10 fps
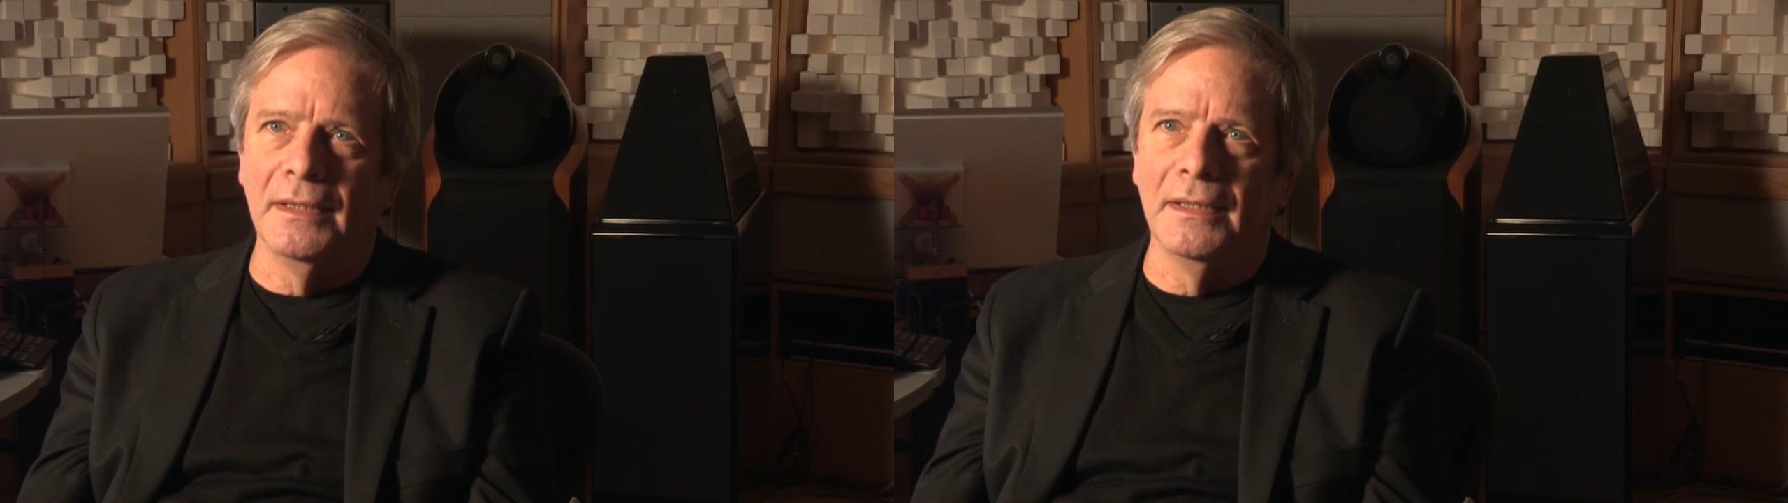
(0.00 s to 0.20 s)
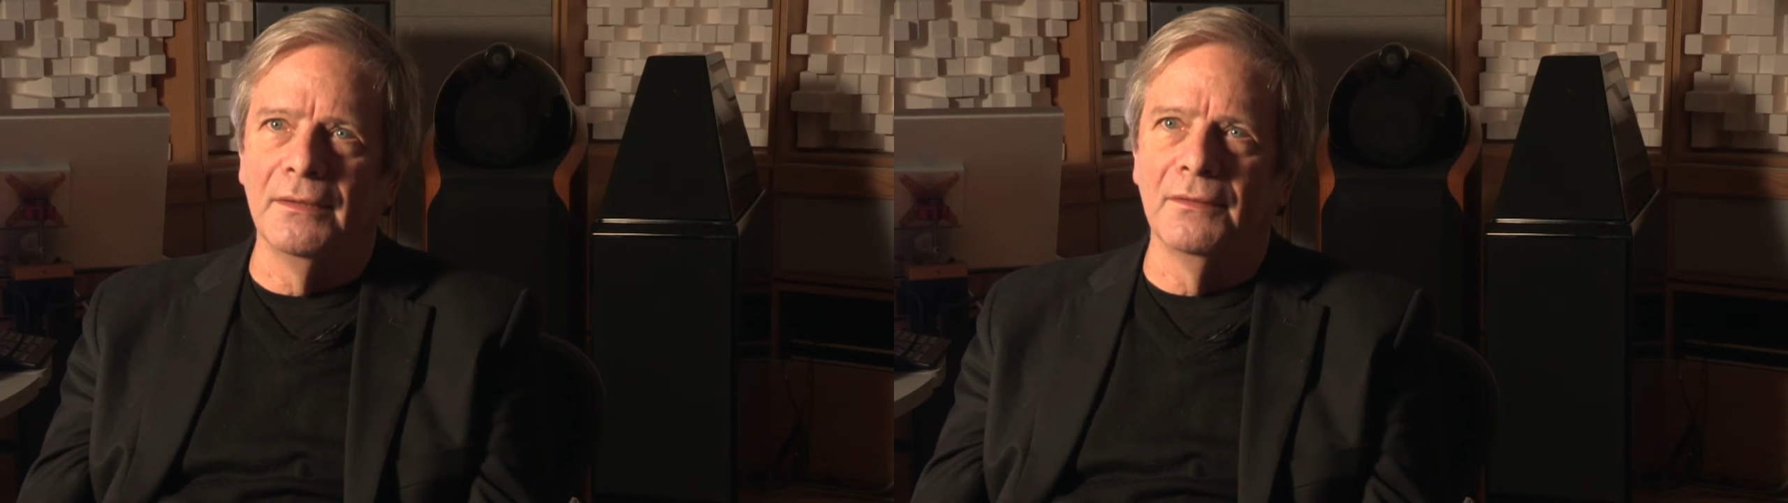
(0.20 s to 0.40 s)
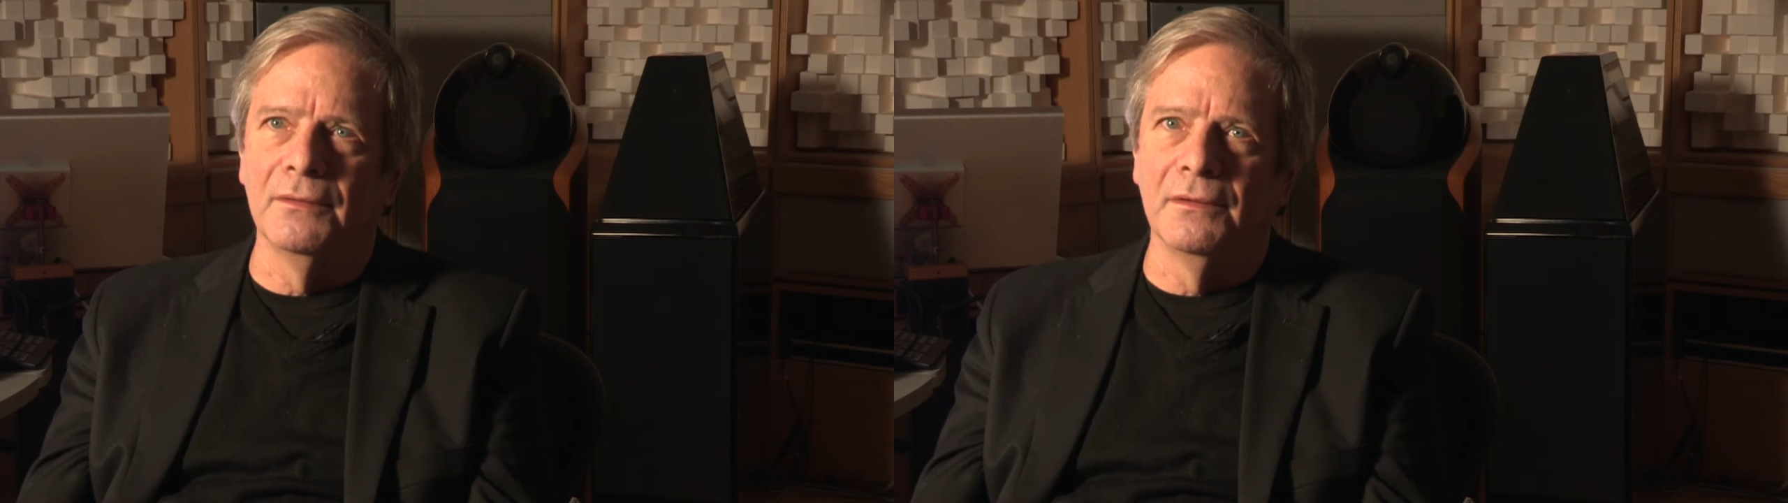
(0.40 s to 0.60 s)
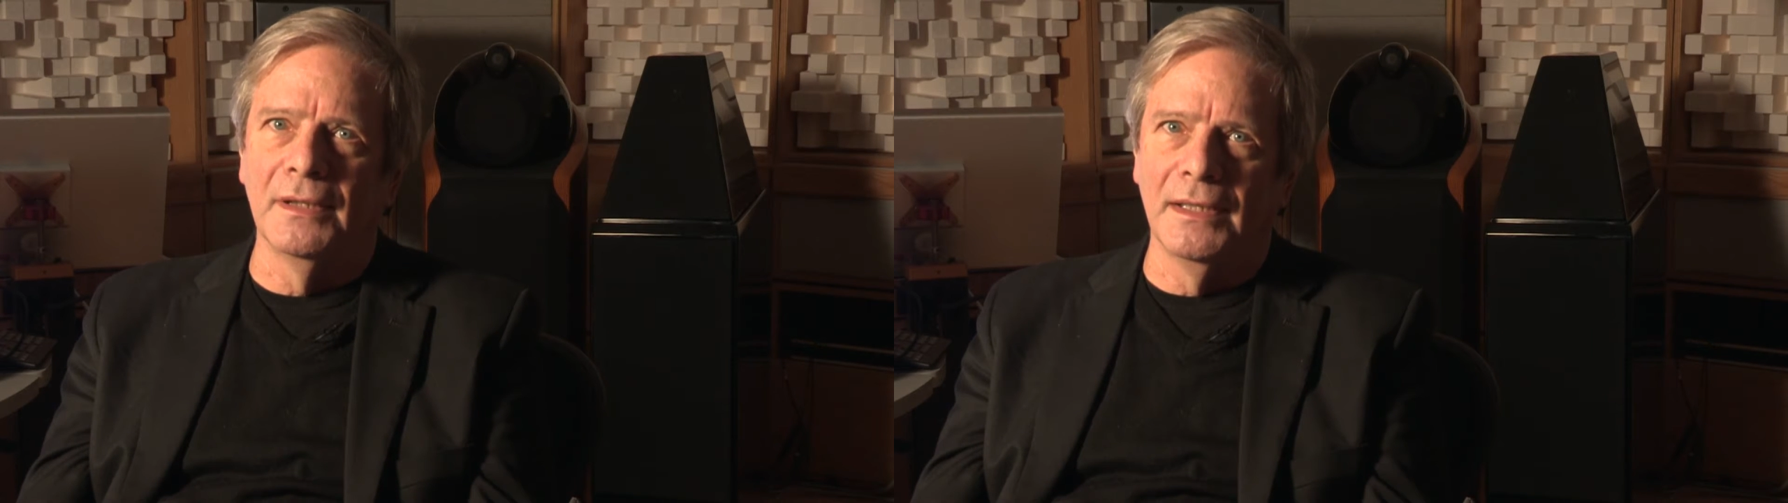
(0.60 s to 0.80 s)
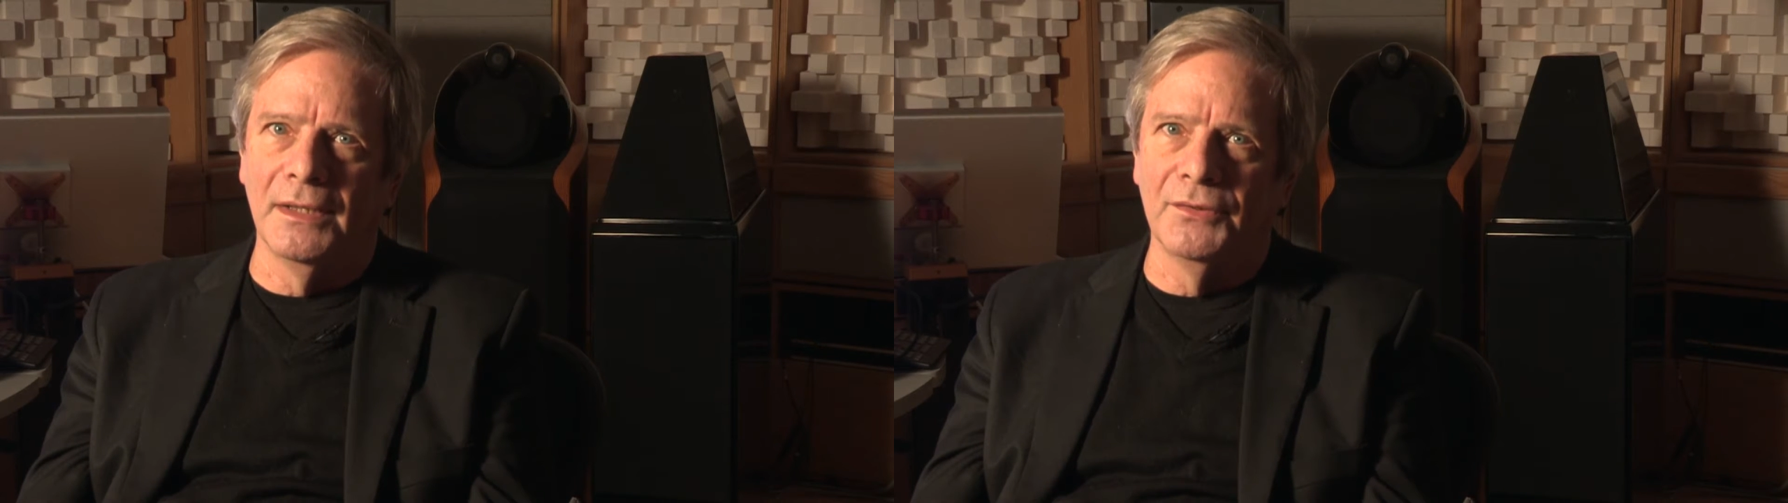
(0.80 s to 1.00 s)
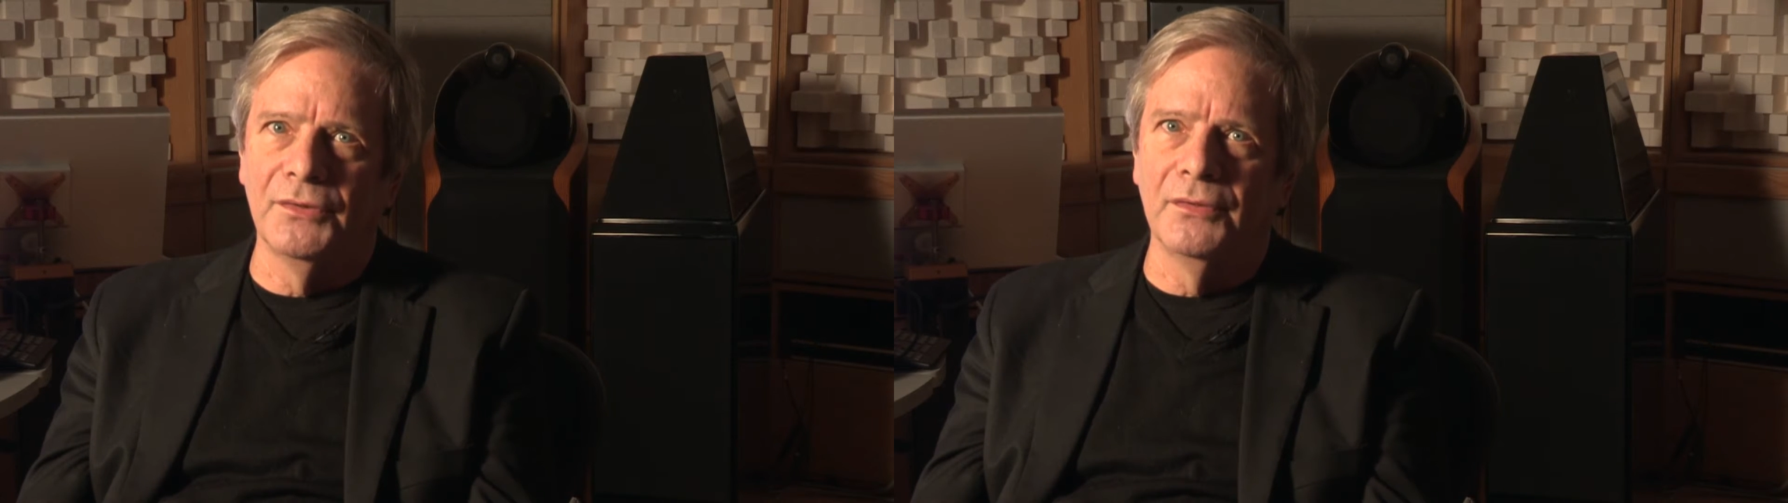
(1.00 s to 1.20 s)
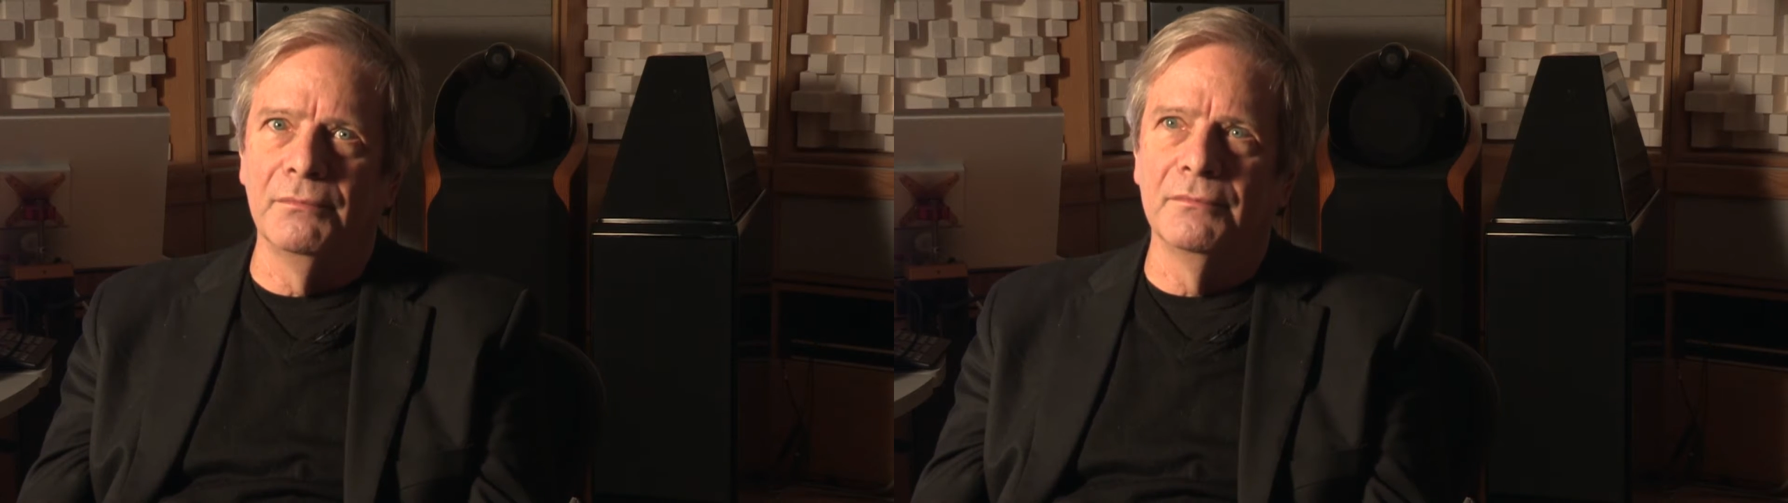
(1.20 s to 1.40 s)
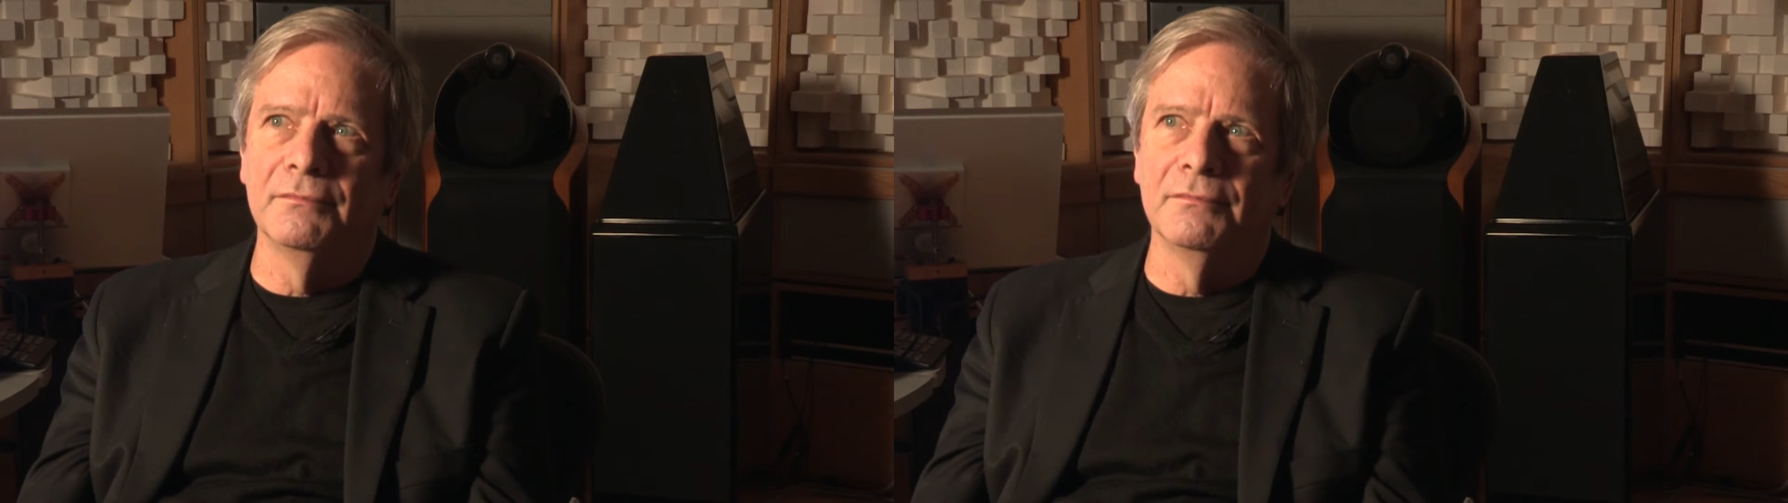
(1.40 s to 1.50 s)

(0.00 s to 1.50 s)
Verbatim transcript: in the last